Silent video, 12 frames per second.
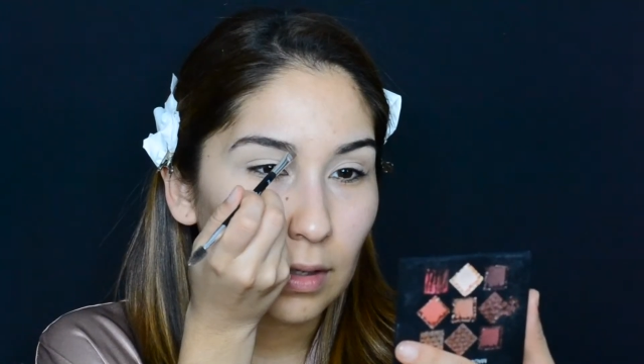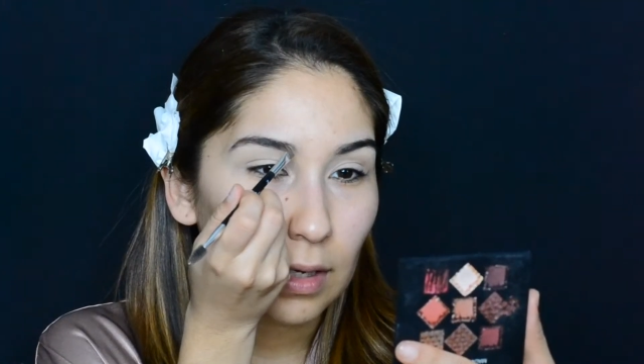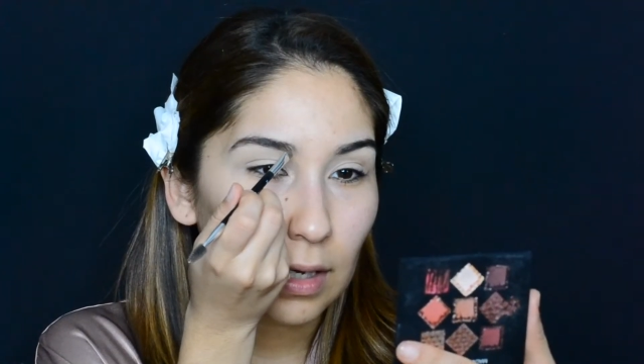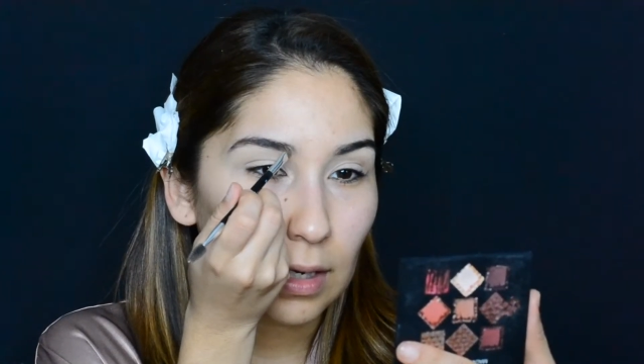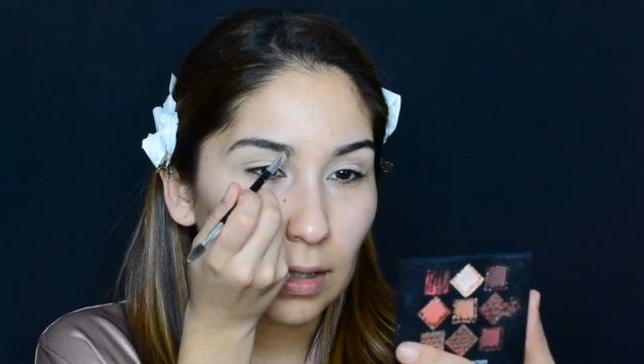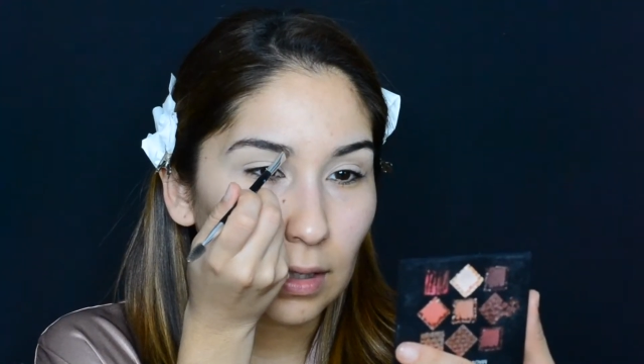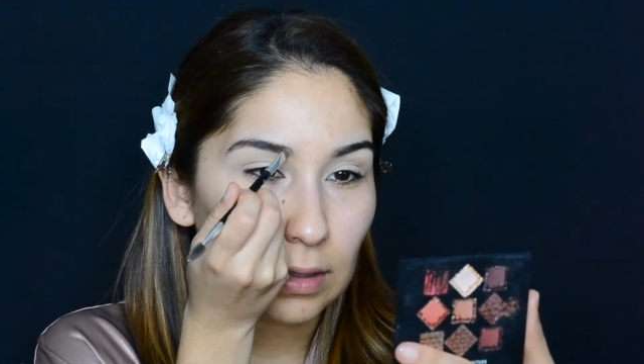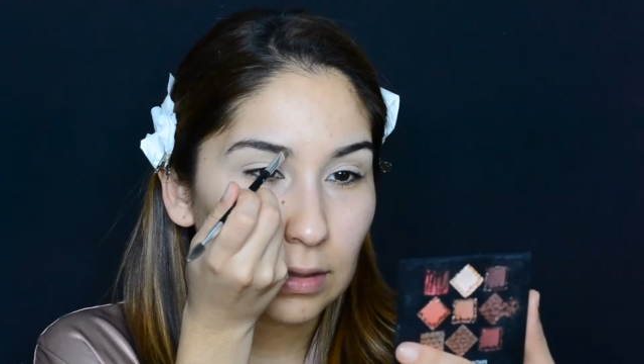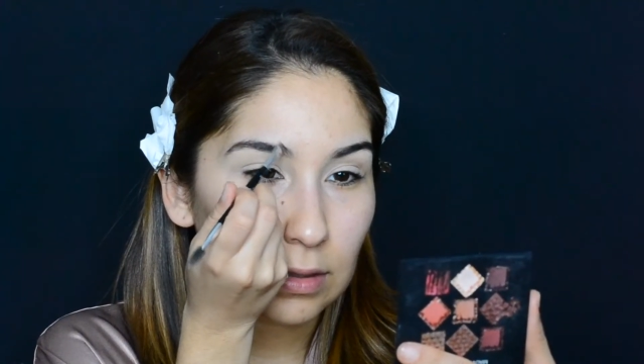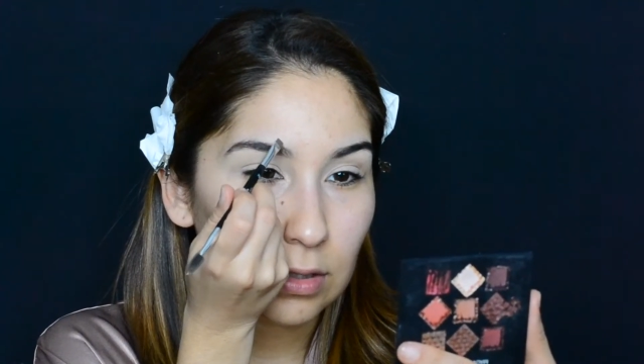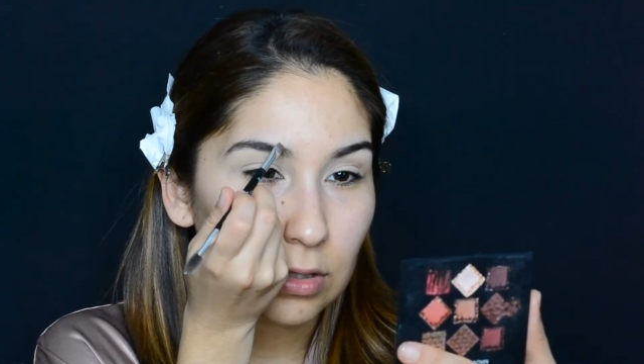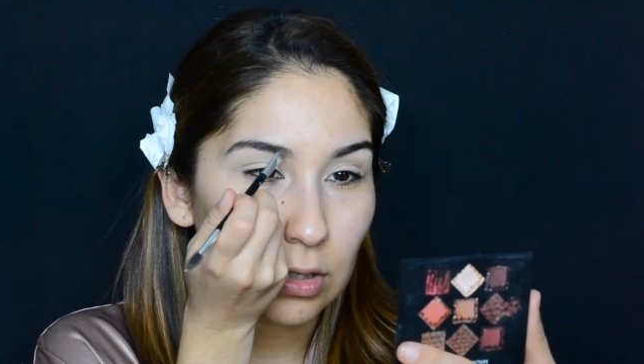And I like to
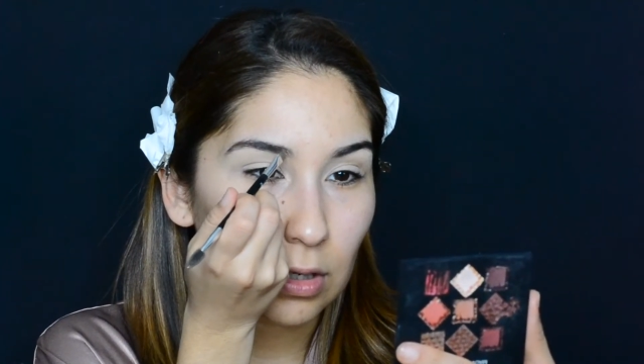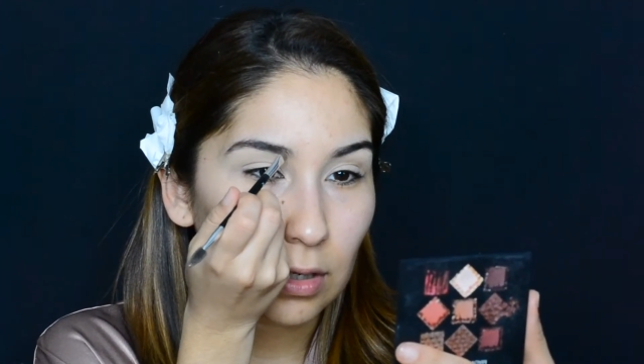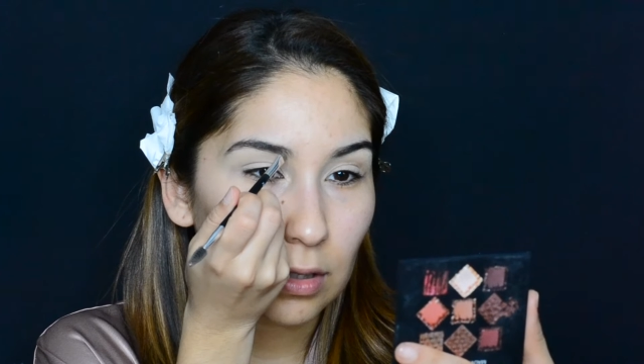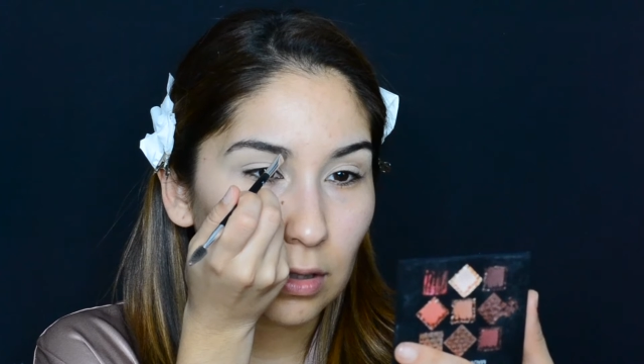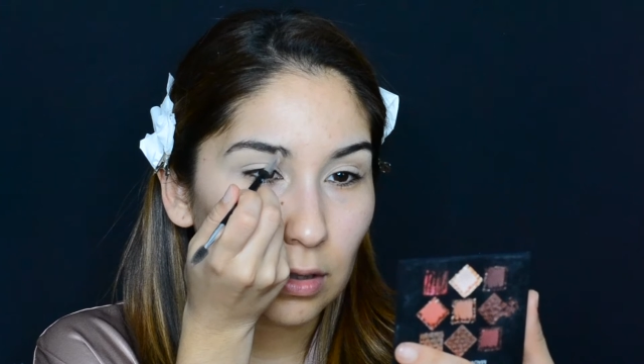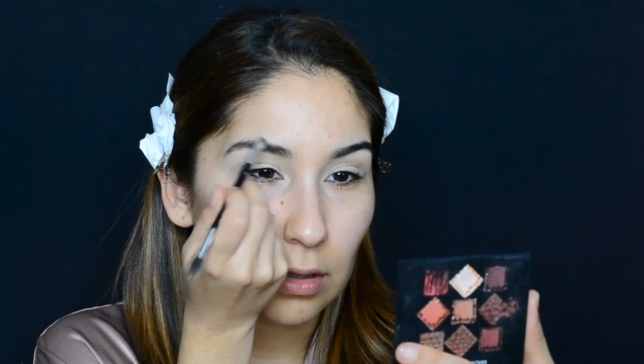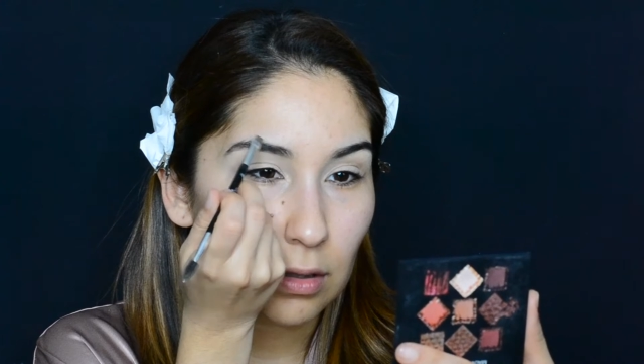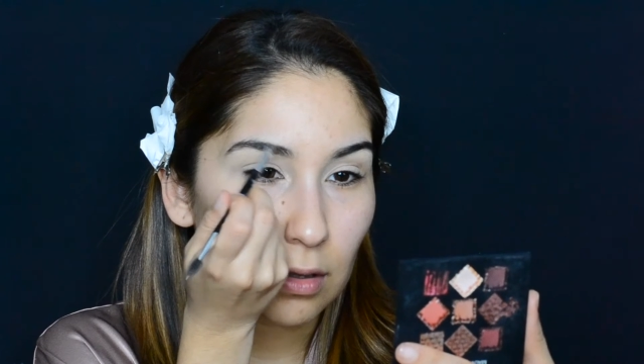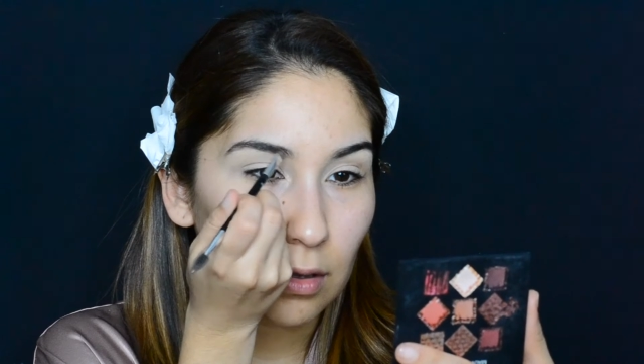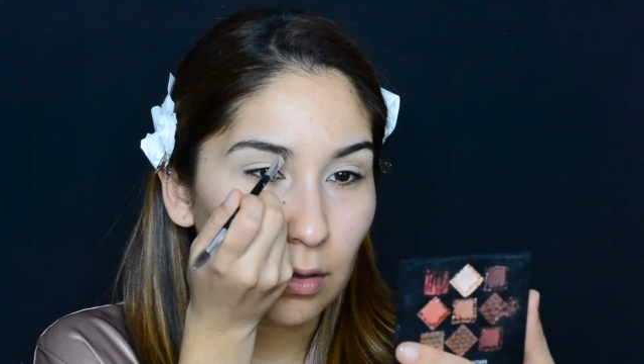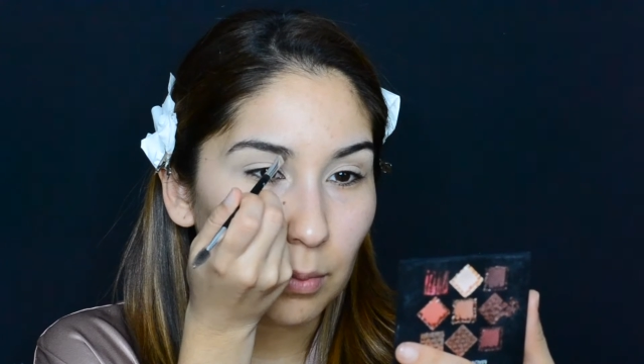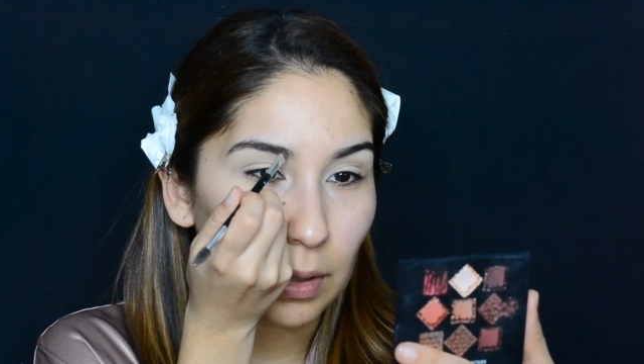start in
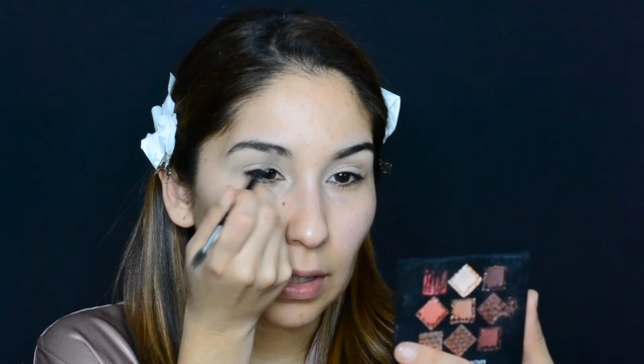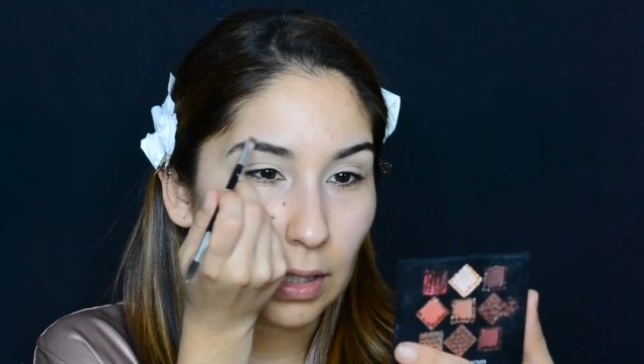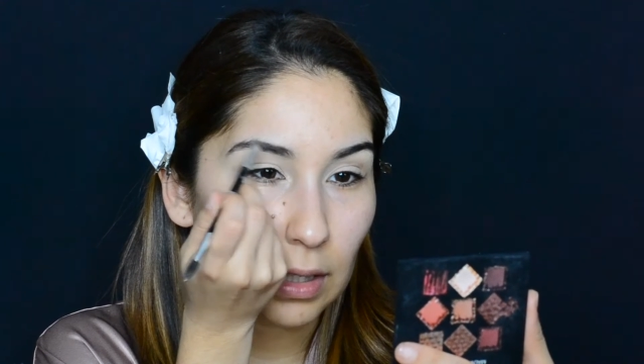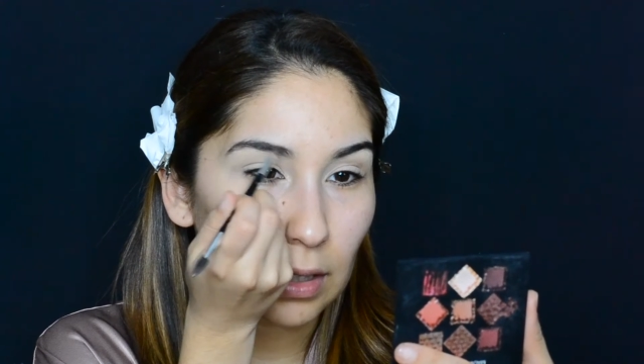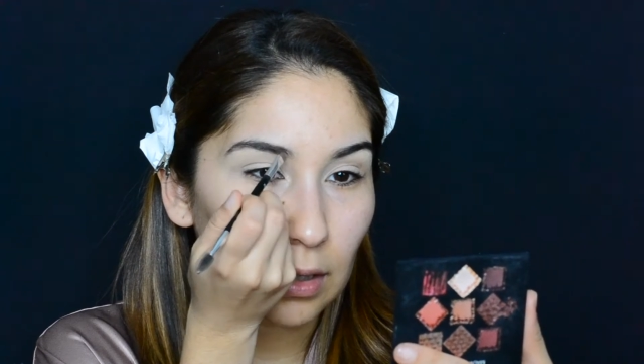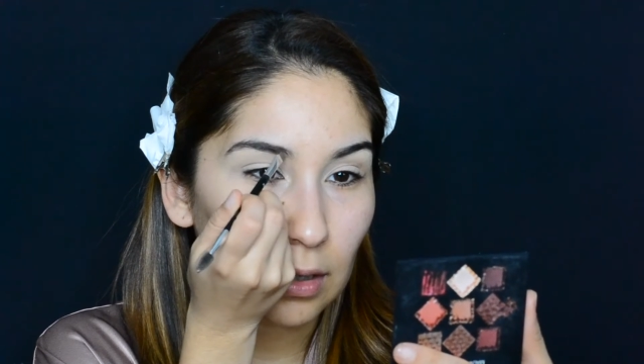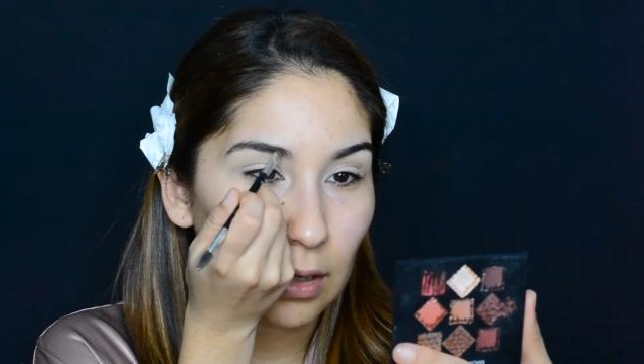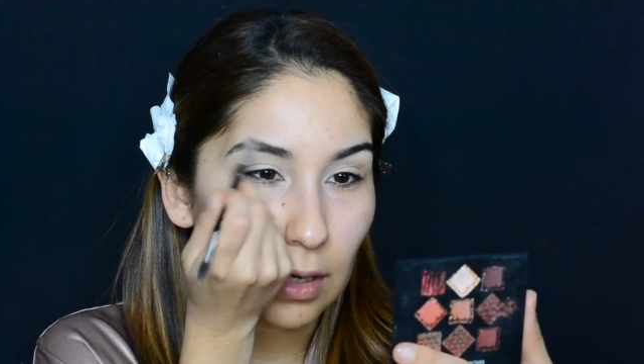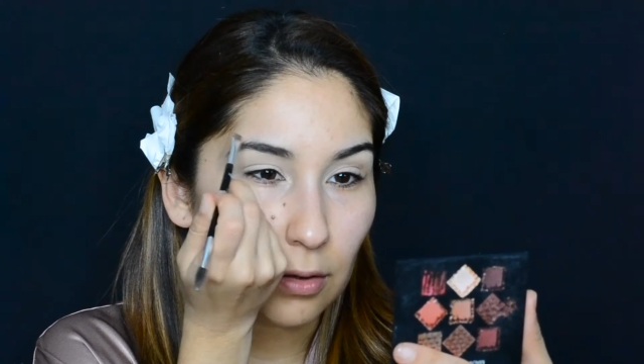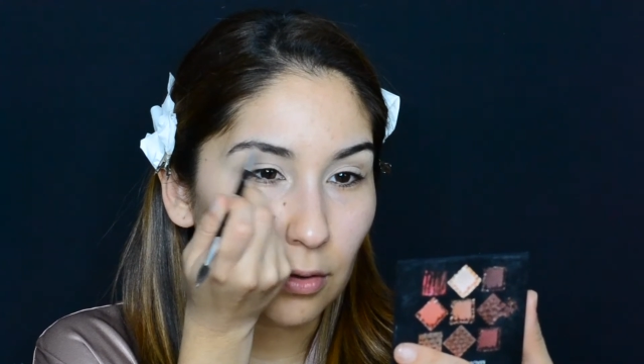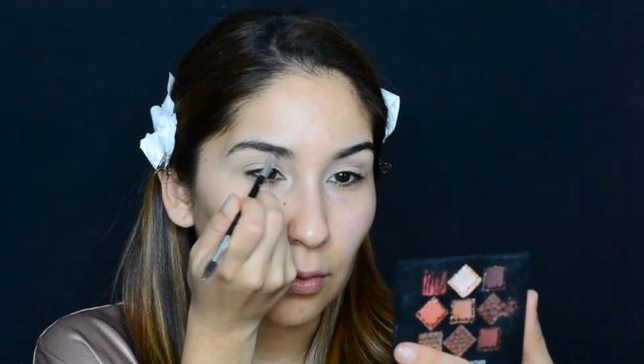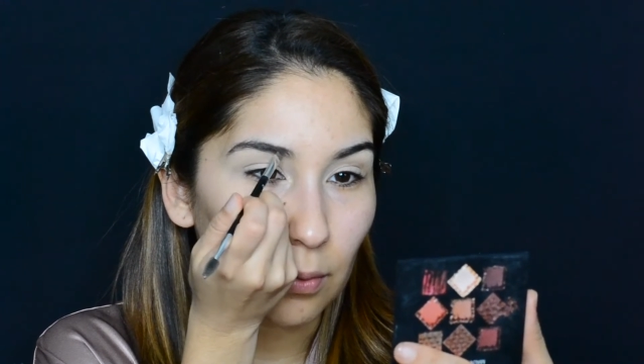the beginning. I don't
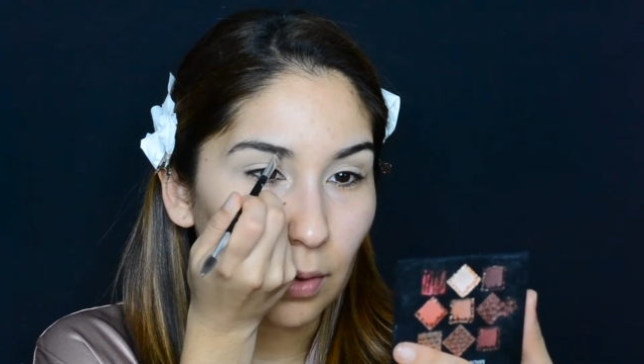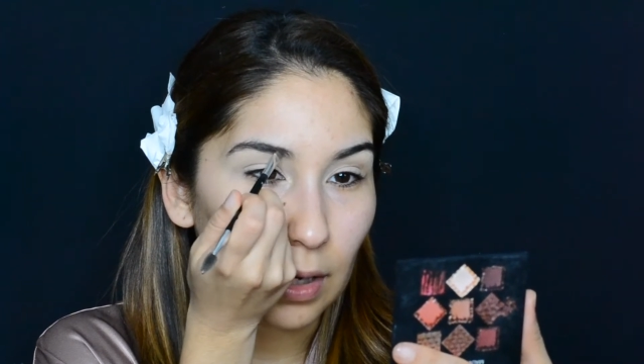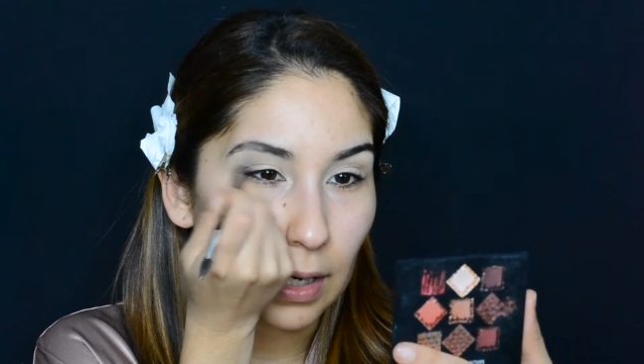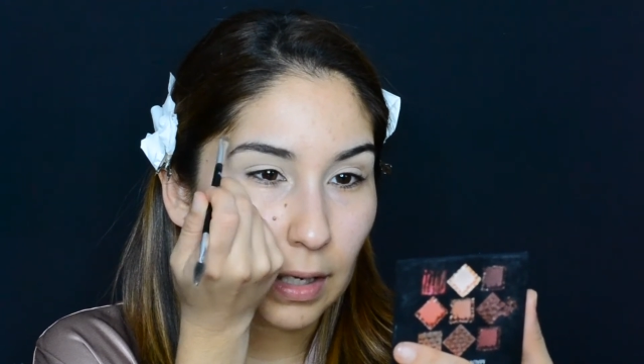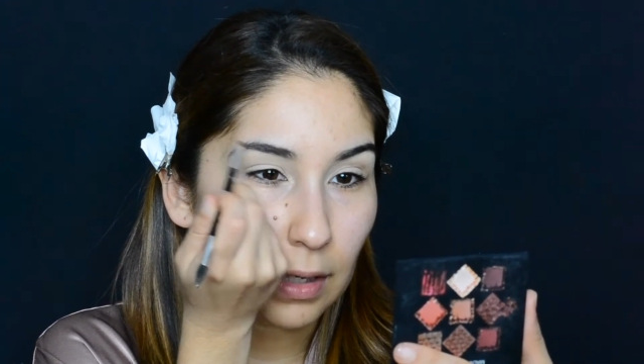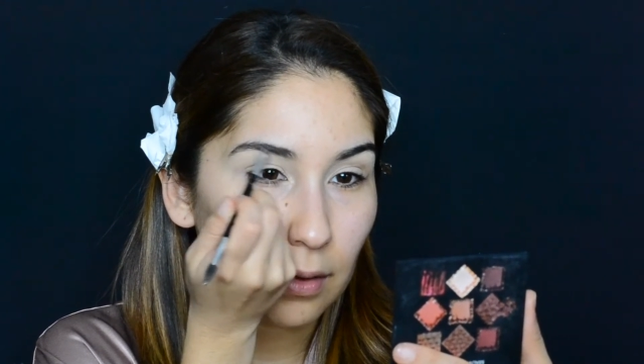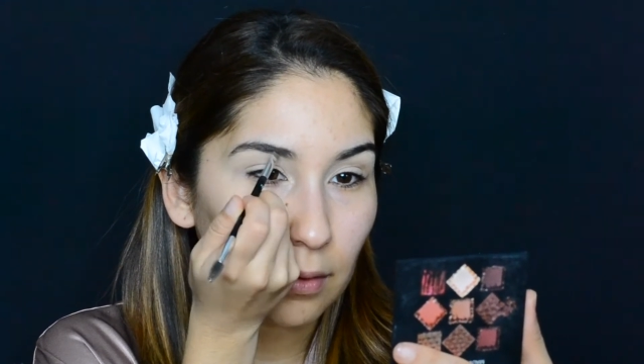know why.